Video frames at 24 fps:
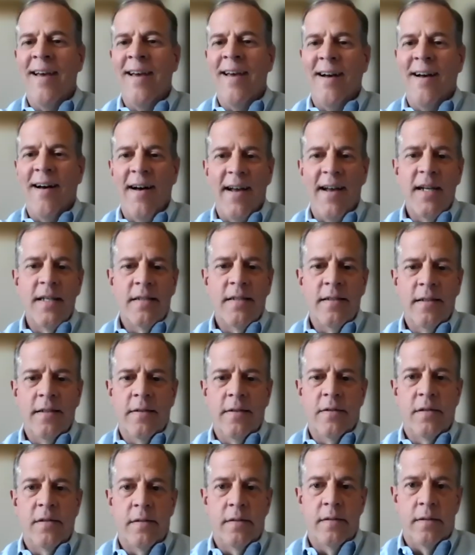honestly,
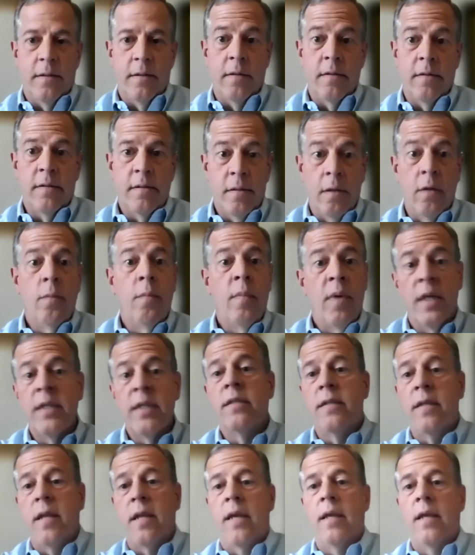there's so
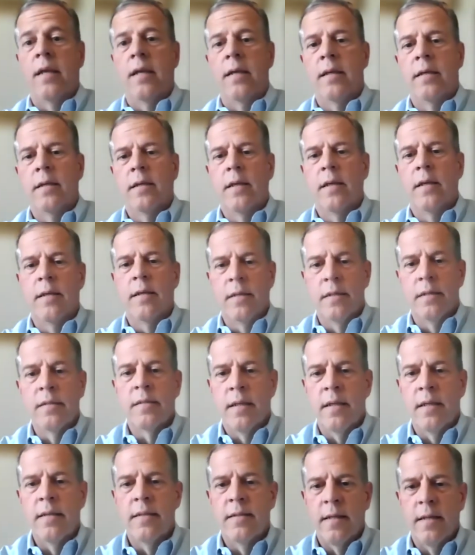much data and
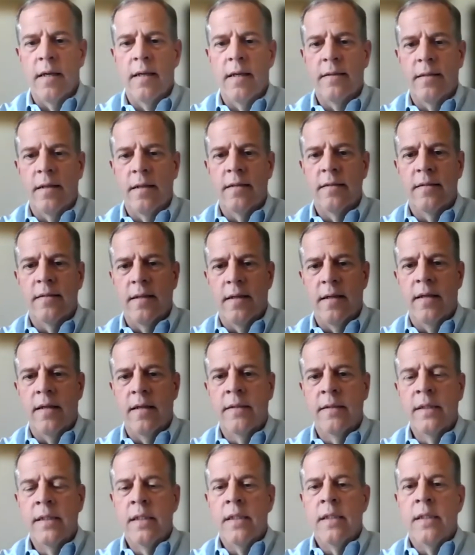insights out there today.
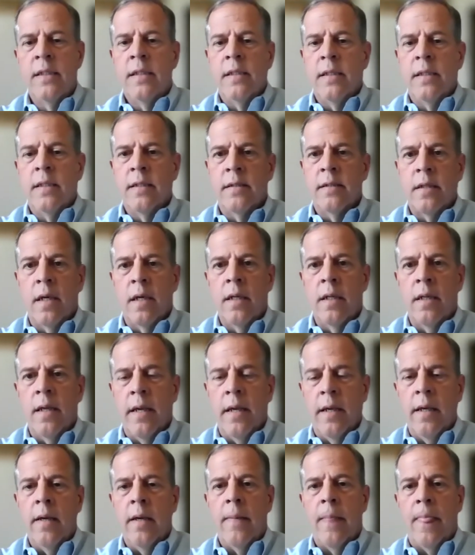It's kind of
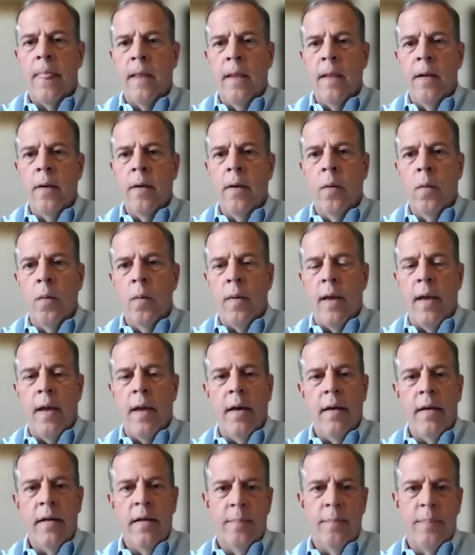like, how
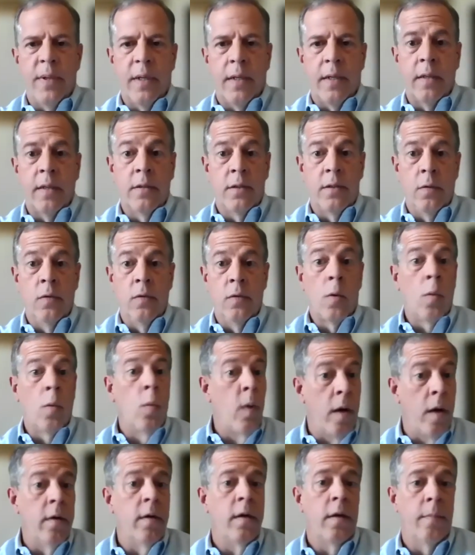do you pick and choose, or
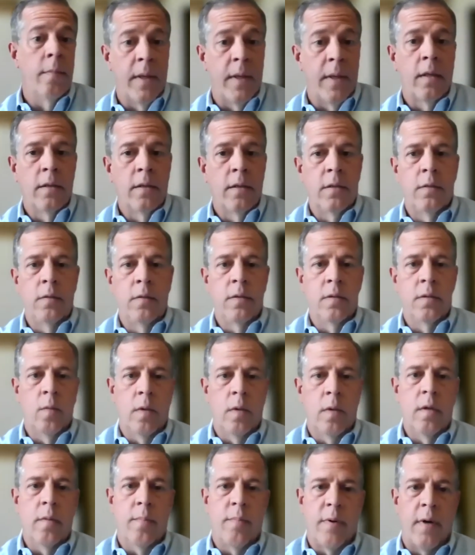where do you pick and choose, and where
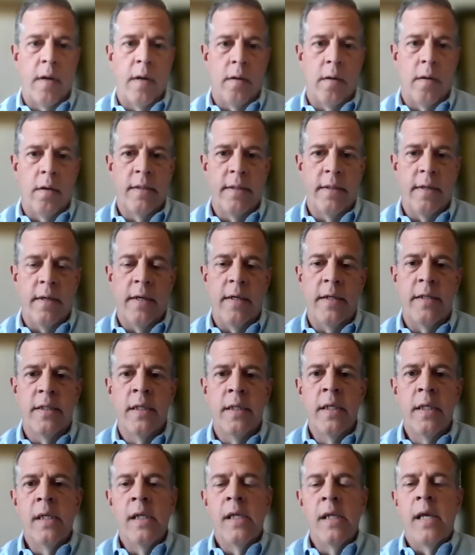do you prioritize?
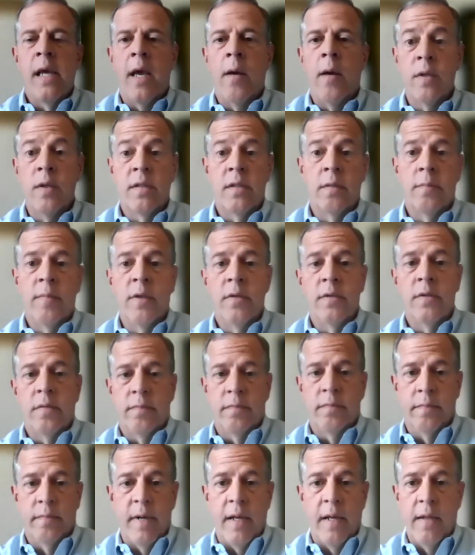And what's the most
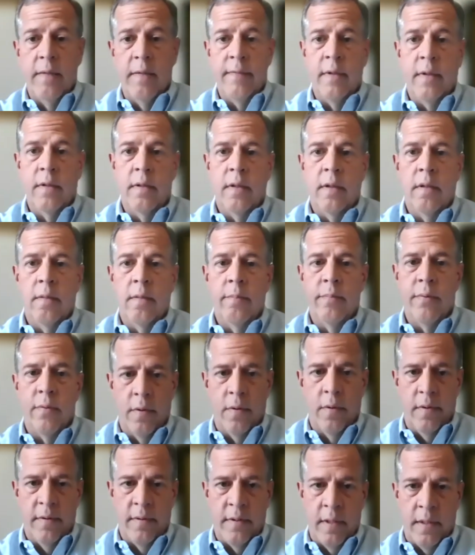relevant and
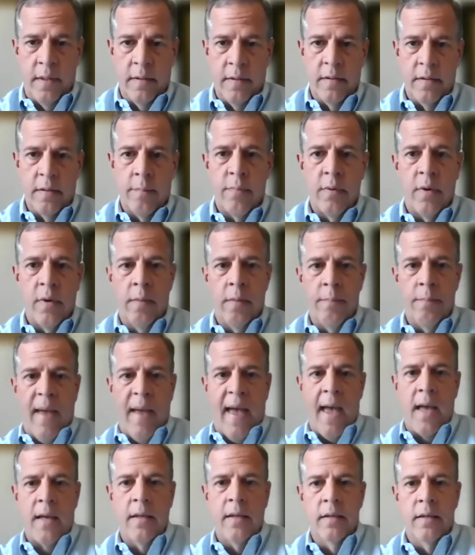important things to bring
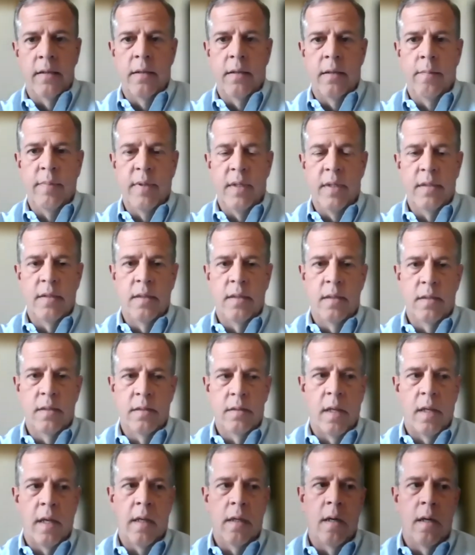back into the business,
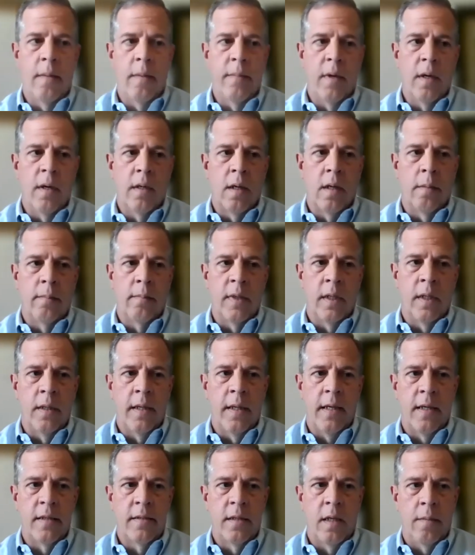like a company
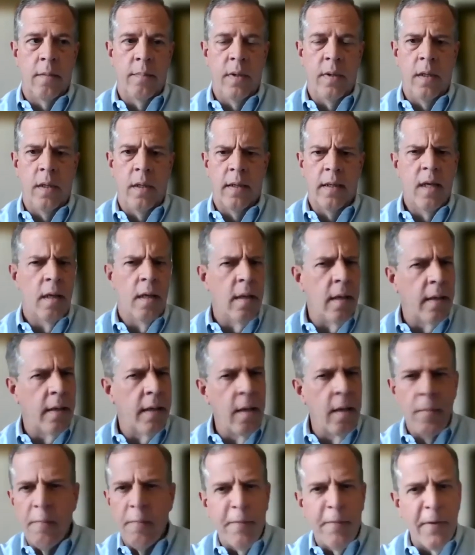like SAP? I can't
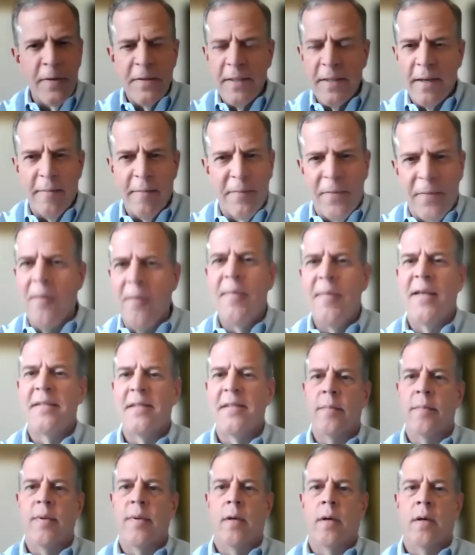remember if I said I'm from
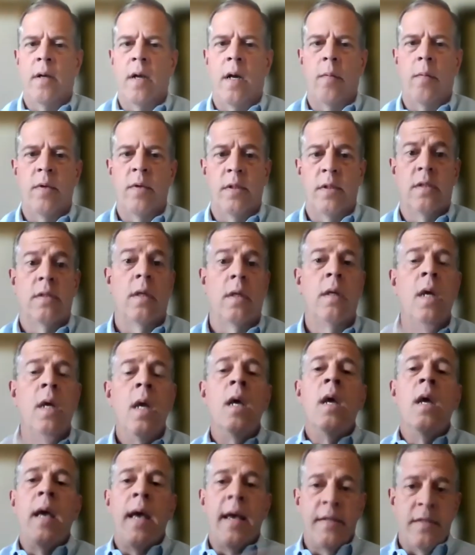SAP or not,
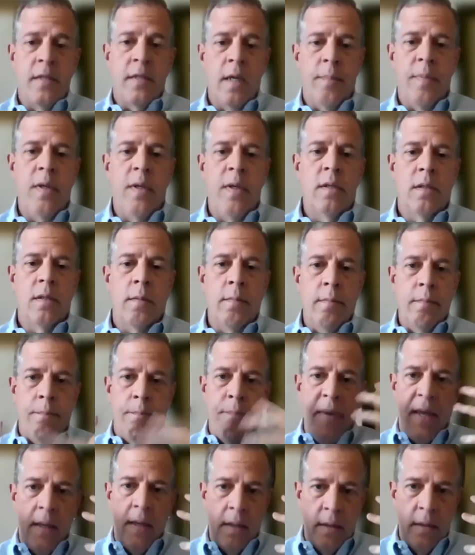SAP is a
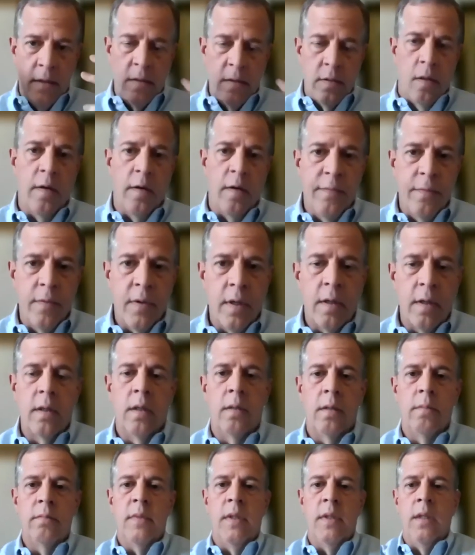big software
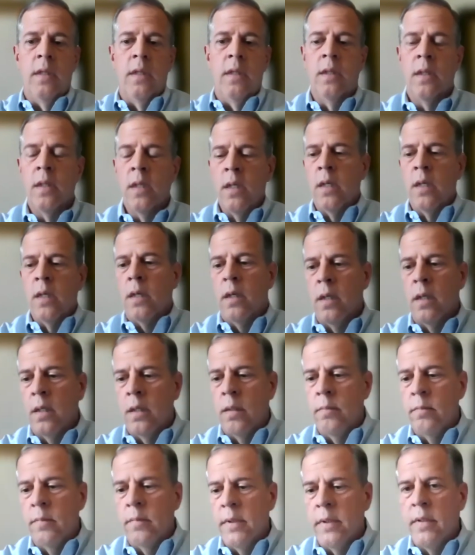company
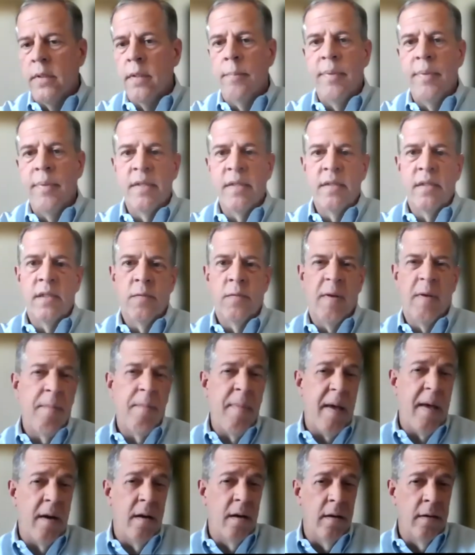in the business. We have
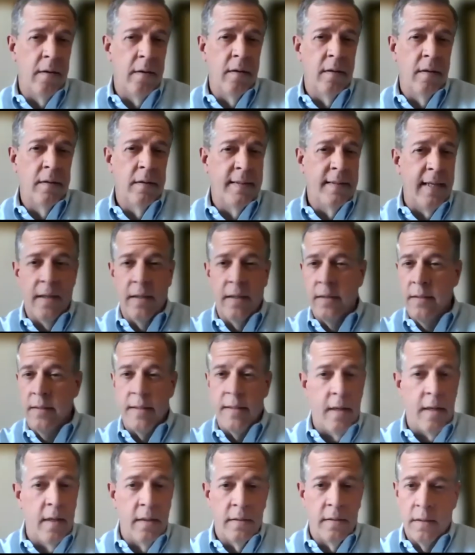about
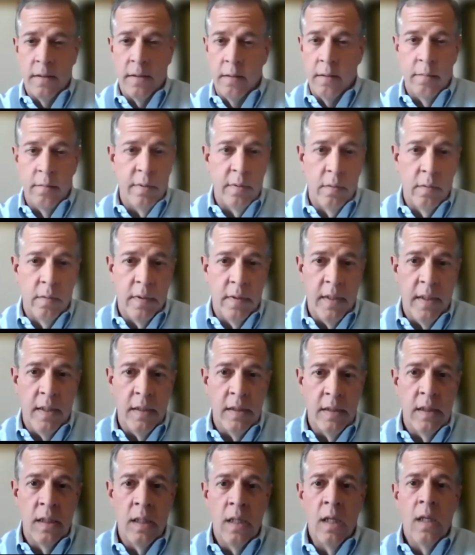110,000
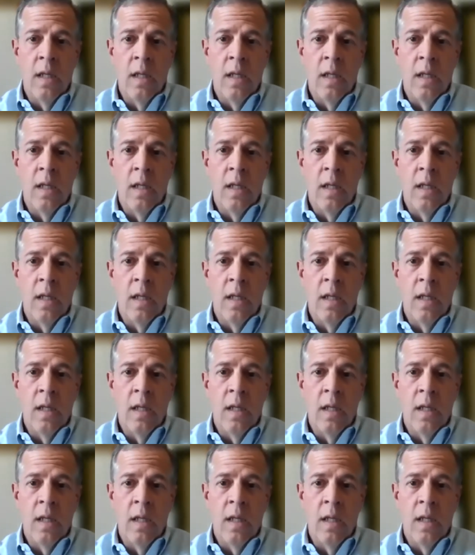employees,